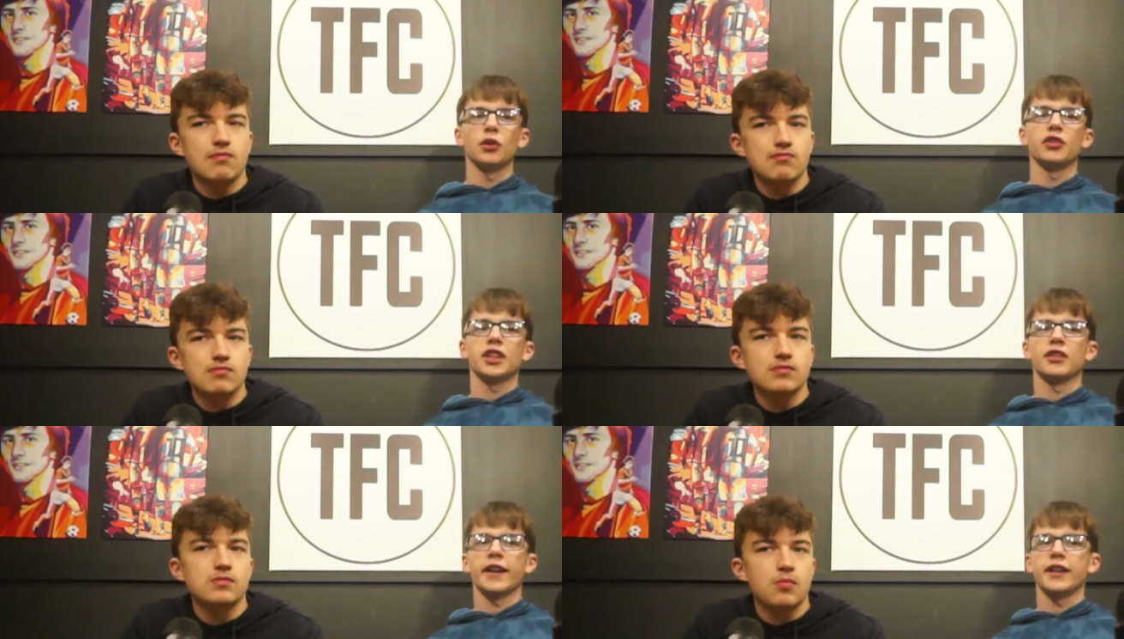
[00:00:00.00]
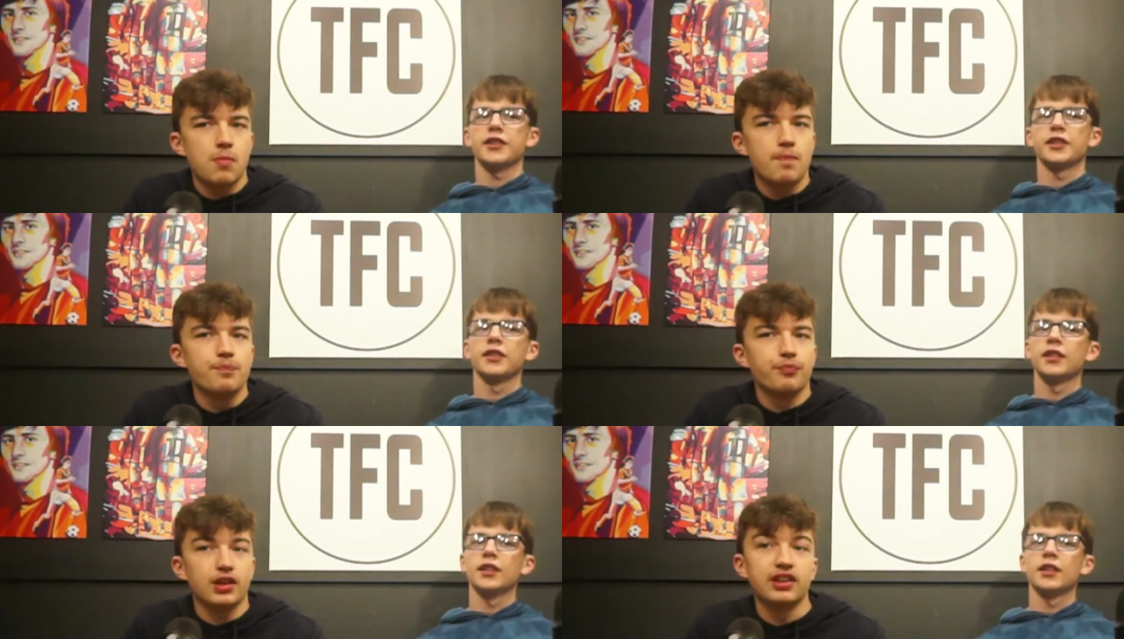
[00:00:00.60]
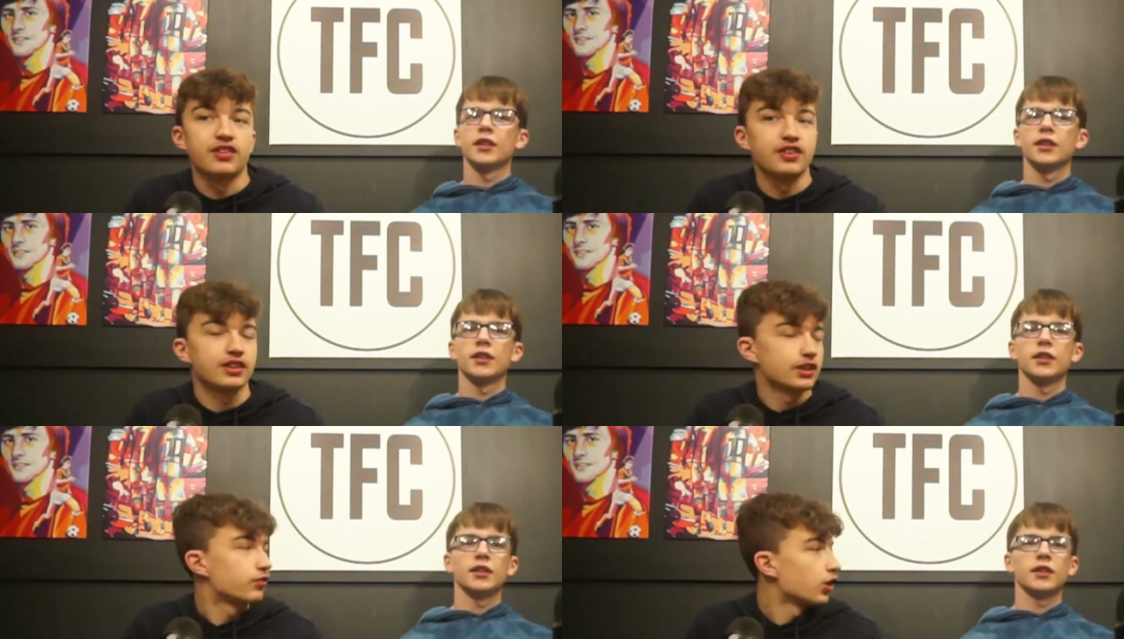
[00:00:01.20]
Speaker 1: generation.
Speaker 2: And I think they're
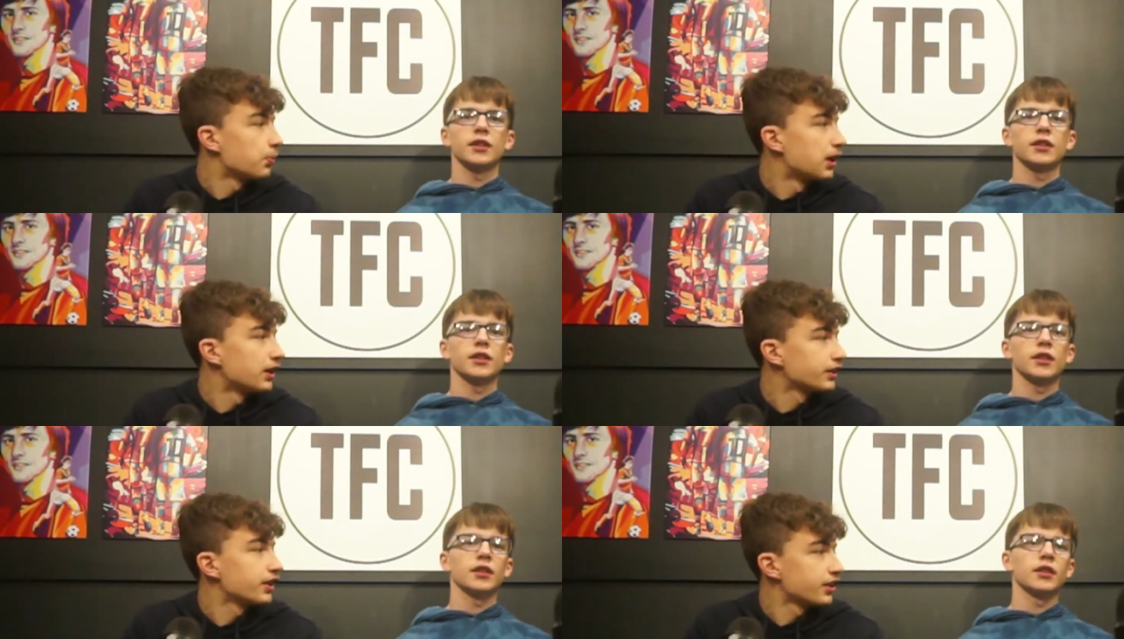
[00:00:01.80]
going to flop hard. I do.